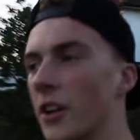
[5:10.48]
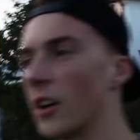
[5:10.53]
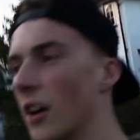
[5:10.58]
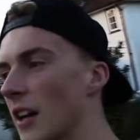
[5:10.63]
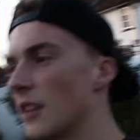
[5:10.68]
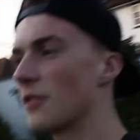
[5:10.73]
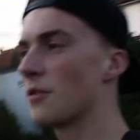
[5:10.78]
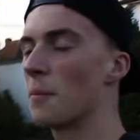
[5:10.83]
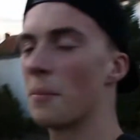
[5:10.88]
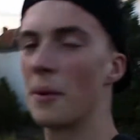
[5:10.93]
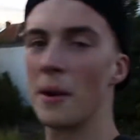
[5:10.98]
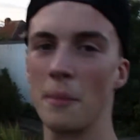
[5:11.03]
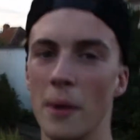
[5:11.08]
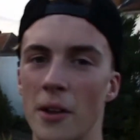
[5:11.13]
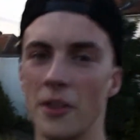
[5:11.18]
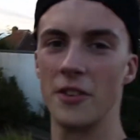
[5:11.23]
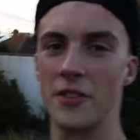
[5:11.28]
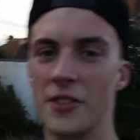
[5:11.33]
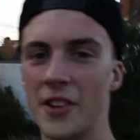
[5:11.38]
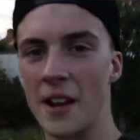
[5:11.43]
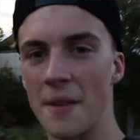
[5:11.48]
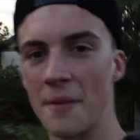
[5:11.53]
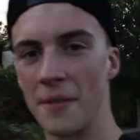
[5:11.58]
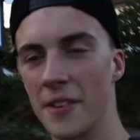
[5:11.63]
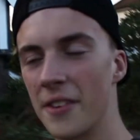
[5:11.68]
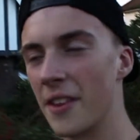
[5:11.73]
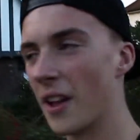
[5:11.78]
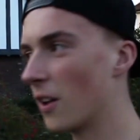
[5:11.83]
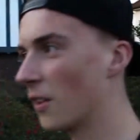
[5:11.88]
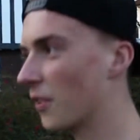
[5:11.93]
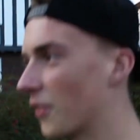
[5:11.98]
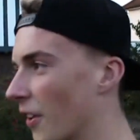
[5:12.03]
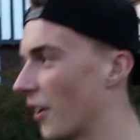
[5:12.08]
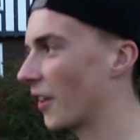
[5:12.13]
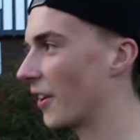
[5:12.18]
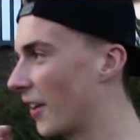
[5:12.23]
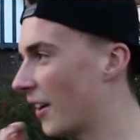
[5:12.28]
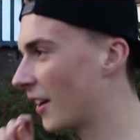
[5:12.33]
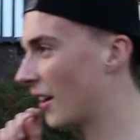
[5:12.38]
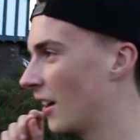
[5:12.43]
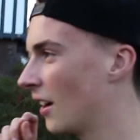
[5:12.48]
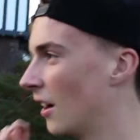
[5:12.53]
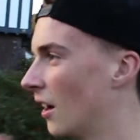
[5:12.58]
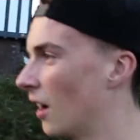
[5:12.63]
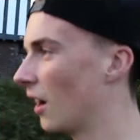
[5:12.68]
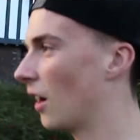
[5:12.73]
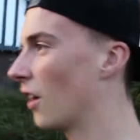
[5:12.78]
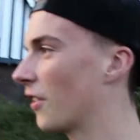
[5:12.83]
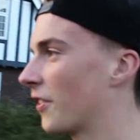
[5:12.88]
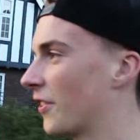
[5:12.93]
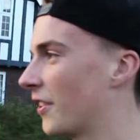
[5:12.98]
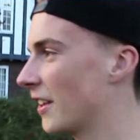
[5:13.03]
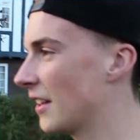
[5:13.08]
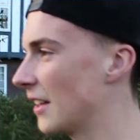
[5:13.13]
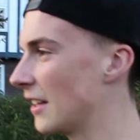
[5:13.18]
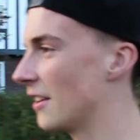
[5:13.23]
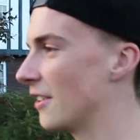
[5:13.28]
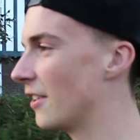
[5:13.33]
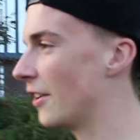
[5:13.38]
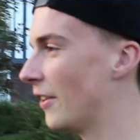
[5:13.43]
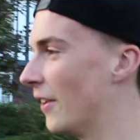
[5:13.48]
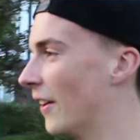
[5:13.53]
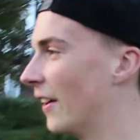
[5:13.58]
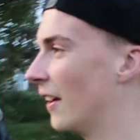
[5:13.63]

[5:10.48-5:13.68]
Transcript: guys, we're pretty much at James's now, so I'll see you